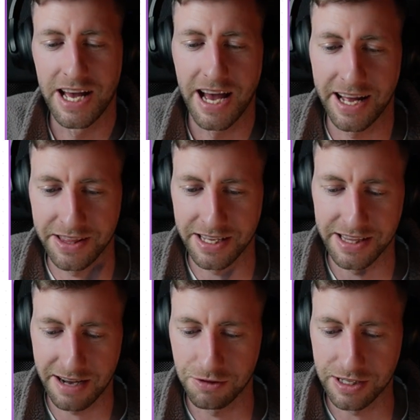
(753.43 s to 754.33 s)
And then
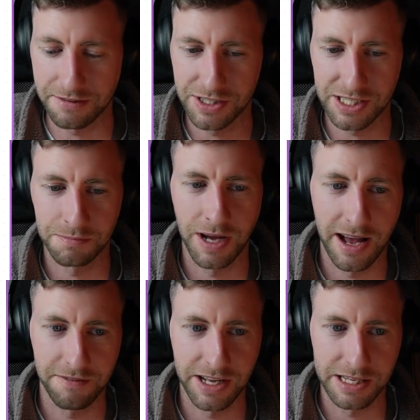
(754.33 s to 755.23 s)
that will give us some
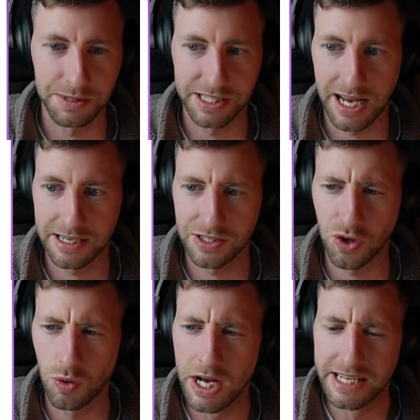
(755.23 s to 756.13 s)
valuable data.
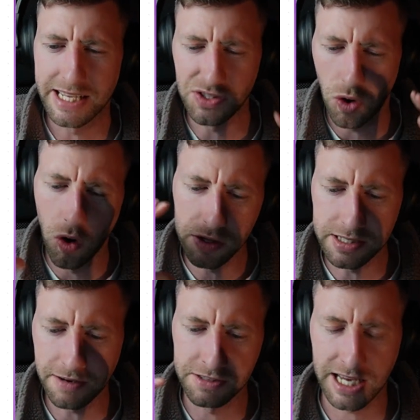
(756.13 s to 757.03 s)
So that's all the
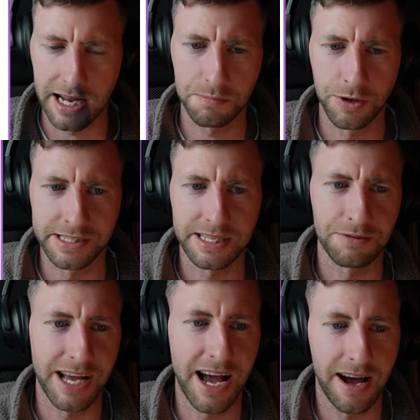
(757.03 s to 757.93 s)
different data points that we
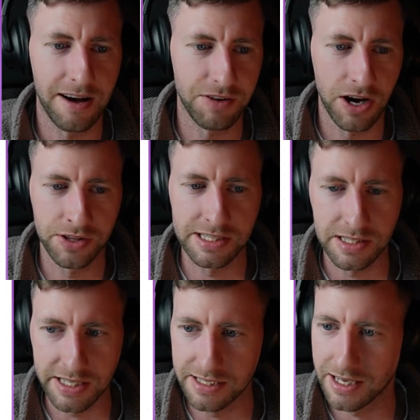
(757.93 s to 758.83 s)
have on these
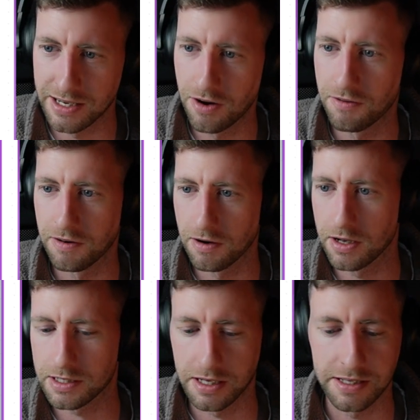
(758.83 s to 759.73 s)
leads. I know, very
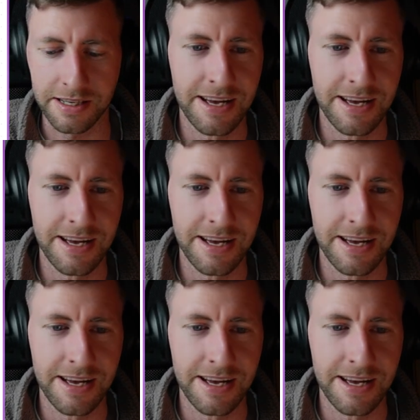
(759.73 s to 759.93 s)
exciting.